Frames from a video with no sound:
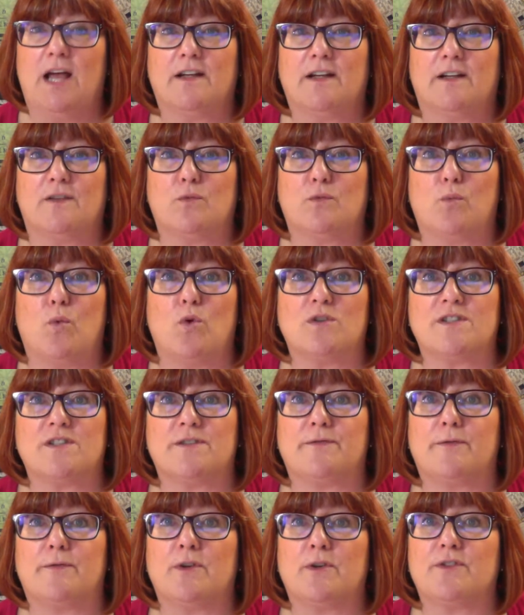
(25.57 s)
because water
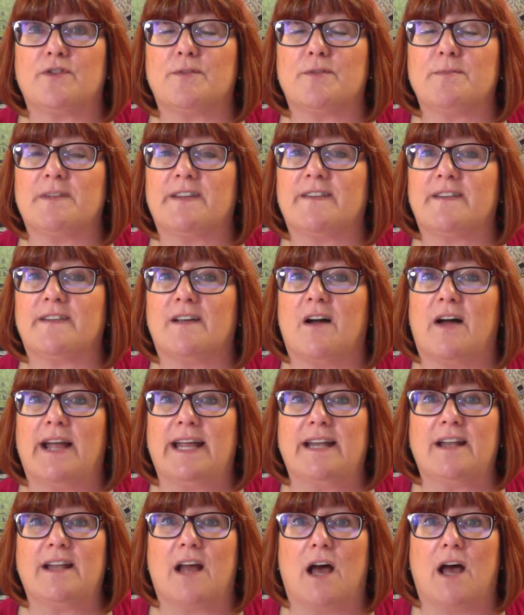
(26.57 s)
falls from the sky
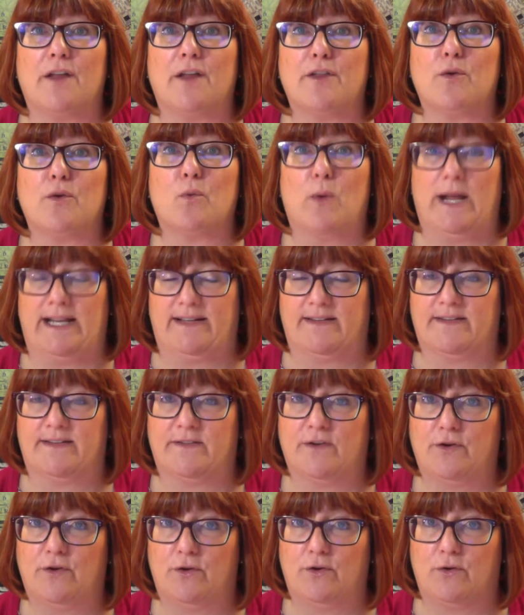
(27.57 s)
in other ways
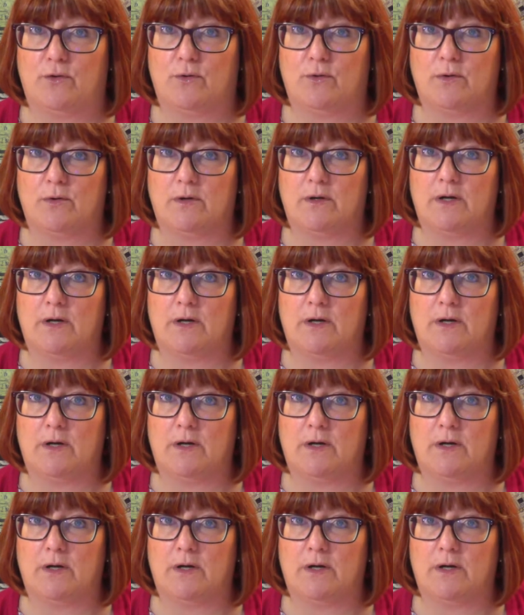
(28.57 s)
too.